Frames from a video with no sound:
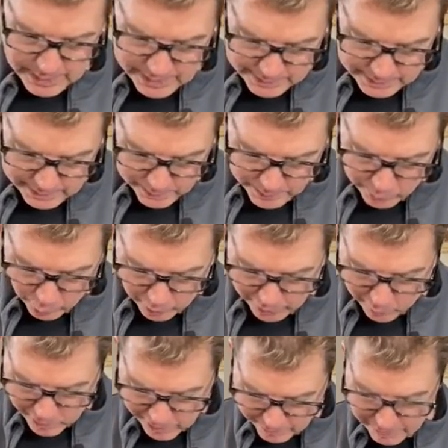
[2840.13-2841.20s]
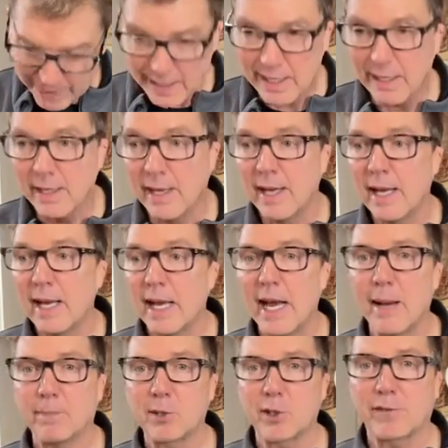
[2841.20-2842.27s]
because that gets me where I want to be.
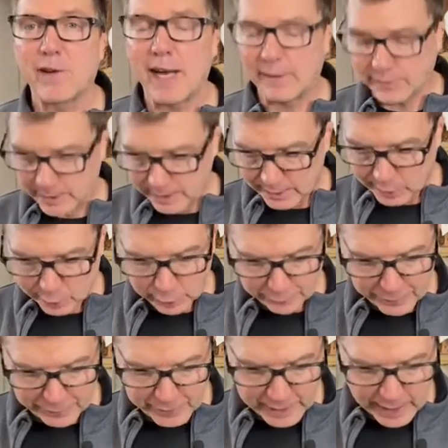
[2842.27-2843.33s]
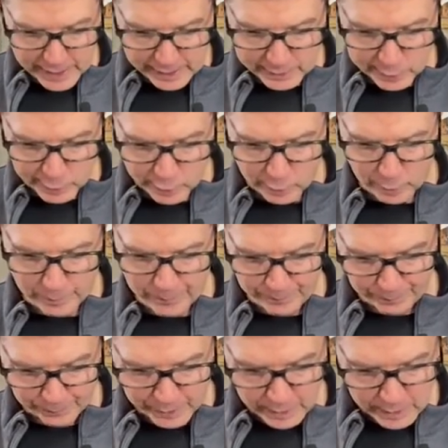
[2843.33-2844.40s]
Aperture 5.6, 250 ISO.
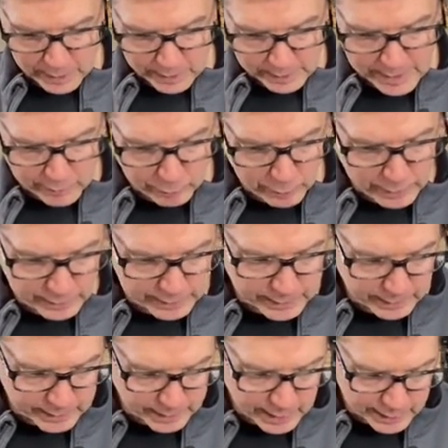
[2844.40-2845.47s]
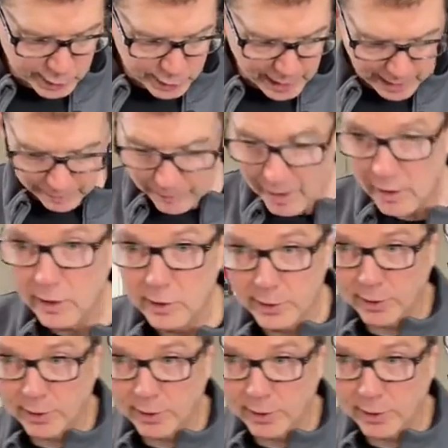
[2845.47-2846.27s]
That really does a nice job.